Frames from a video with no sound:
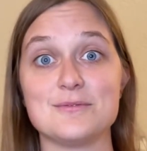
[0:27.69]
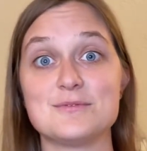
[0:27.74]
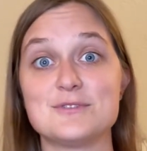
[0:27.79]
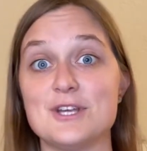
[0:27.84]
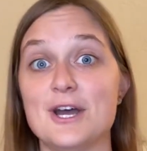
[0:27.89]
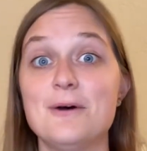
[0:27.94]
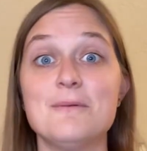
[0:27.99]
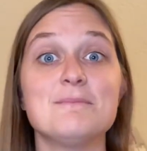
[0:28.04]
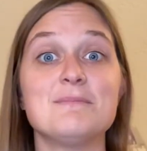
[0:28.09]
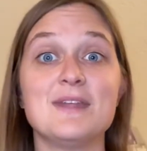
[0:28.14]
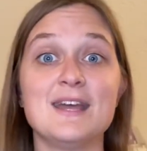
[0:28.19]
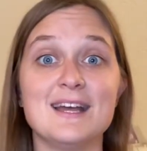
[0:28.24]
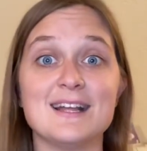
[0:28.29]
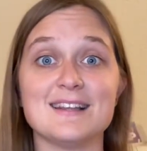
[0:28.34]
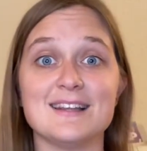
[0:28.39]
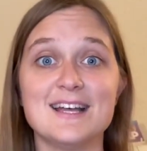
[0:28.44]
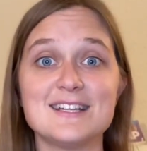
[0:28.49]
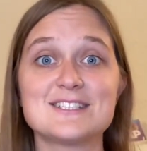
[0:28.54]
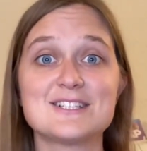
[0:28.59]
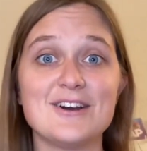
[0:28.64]
So
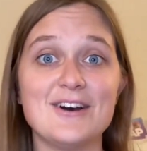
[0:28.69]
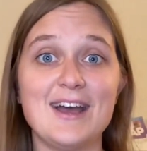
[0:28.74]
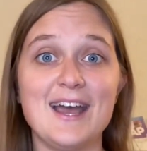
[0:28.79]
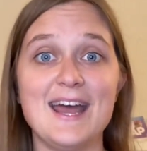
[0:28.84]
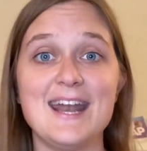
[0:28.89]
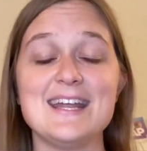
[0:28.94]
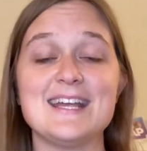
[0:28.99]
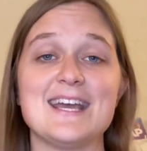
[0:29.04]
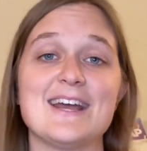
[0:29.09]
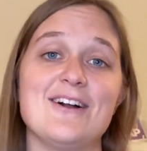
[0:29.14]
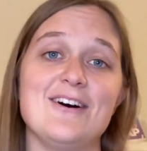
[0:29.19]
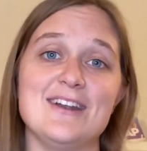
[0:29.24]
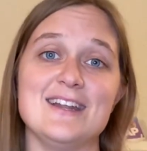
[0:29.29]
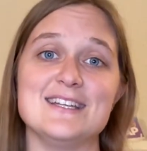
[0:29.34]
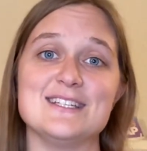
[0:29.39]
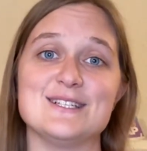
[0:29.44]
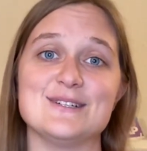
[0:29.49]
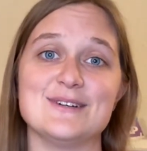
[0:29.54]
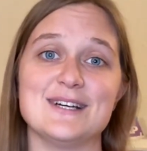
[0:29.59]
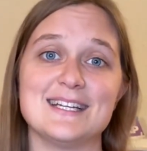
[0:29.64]
let's go ahead and get on
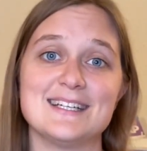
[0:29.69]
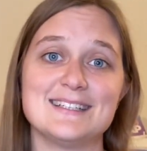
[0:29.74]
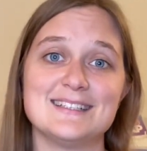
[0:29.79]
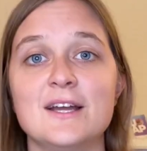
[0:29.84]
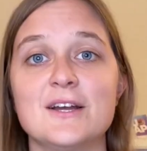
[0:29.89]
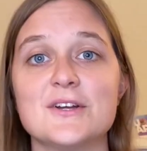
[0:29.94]
into it.